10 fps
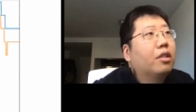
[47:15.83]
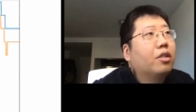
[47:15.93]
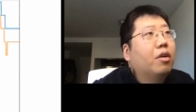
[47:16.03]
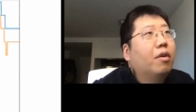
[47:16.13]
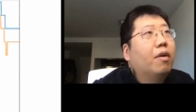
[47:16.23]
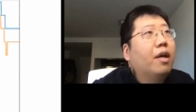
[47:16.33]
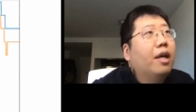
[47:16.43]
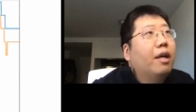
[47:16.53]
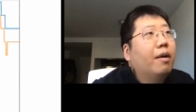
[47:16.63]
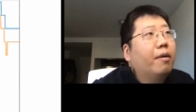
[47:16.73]
So
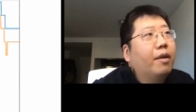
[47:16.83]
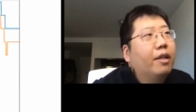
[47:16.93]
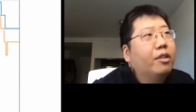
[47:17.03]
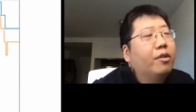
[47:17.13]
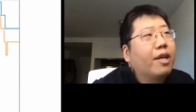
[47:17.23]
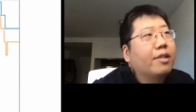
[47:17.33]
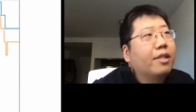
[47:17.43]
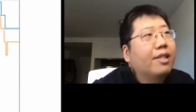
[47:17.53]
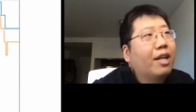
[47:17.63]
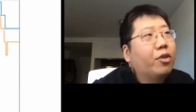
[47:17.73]
you can
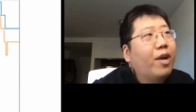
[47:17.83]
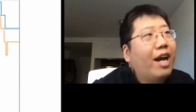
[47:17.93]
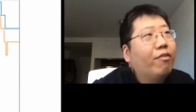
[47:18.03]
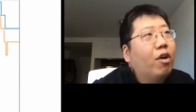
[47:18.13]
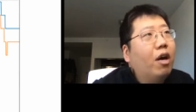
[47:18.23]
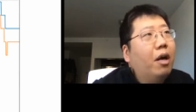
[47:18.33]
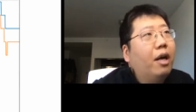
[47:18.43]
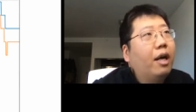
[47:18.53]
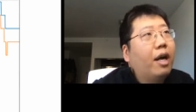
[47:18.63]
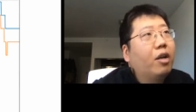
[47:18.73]
see that you have a
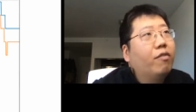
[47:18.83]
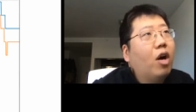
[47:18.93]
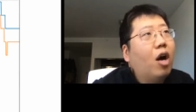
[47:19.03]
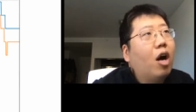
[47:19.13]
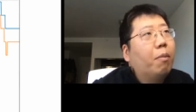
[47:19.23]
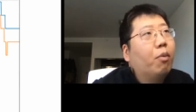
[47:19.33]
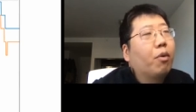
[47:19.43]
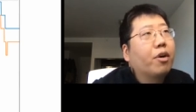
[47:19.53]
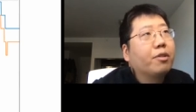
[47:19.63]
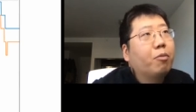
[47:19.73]
kind of an
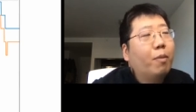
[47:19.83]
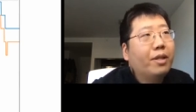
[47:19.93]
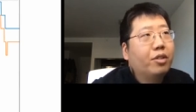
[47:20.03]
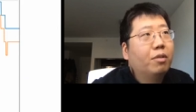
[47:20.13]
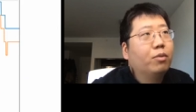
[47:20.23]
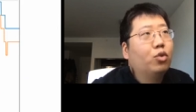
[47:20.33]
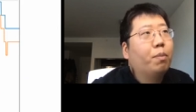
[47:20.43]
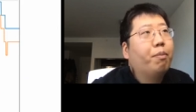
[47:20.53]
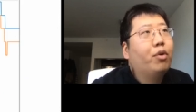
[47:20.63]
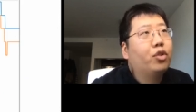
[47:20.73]
upwards momentum to
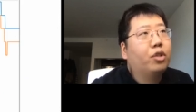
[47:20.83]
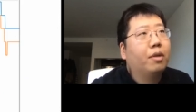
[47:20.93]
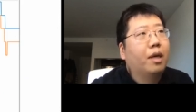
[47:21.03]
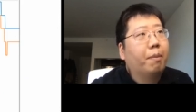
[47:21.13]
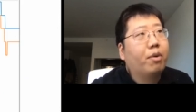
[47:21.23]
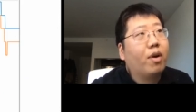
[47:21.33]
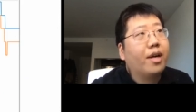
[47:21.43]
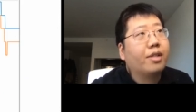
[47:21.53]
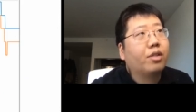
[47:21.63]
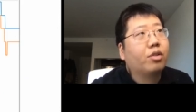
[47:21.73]
push the
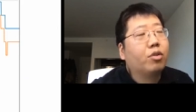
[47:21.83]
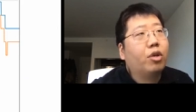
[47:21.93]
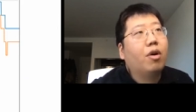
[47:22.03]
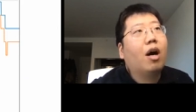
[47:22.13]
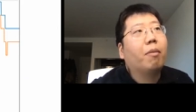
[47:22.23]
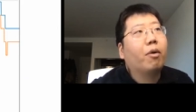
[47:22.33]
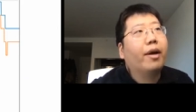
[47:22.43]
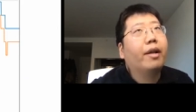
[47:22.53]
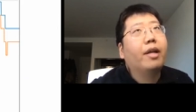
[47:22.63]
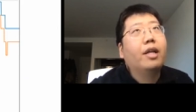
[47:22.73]
price to go up, right?
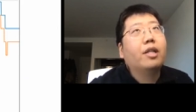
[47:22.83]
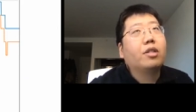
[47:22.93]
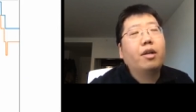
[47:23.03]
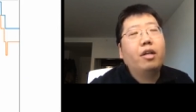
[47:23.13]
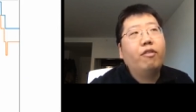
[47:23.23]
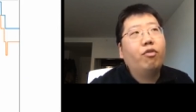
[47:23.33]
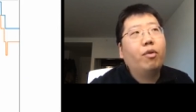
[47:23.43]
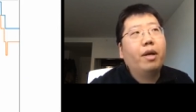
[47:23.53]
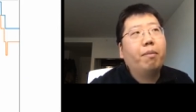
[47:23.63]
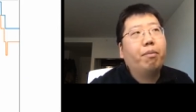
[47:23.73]
So and if
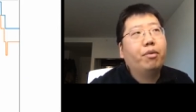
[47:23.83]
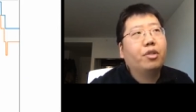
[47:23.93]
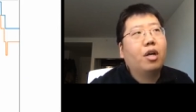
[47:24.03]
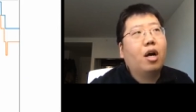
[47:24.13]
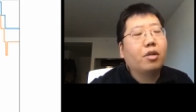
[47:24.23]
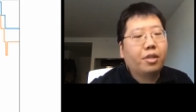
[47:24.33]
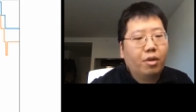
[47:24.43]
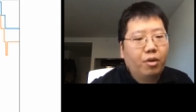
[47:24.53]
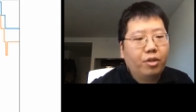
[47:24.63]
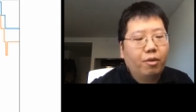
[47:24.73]
we put an asking
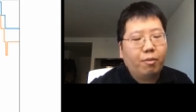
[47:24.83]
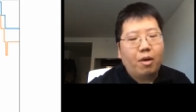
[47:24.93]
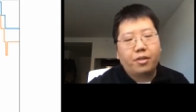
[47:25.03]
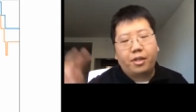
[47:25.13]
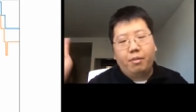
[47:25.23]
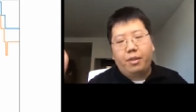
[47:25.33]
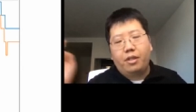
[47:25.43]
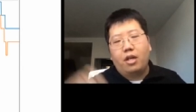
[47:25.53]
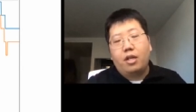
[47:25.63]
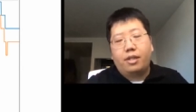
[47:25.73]
order, asking means
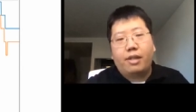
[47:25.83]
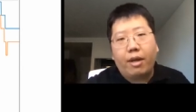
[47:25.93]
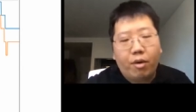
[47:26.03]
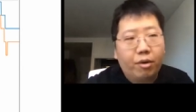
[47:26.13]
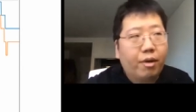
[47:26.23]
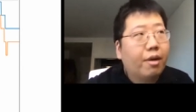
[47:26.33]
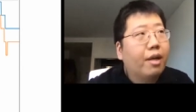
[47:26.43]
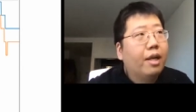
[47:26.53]
a selling order.